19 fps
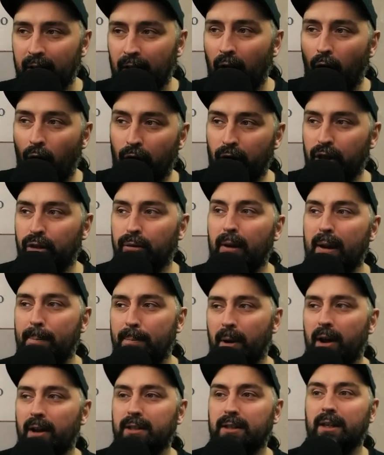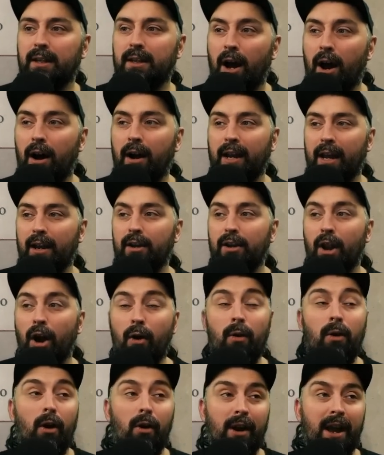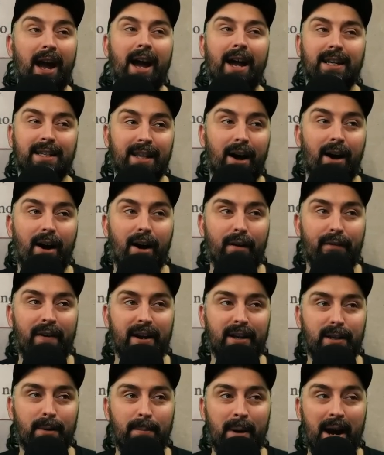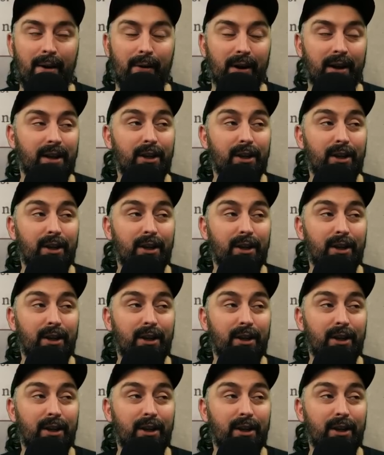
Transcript: On a 3+, the target no longer has the artifact of power.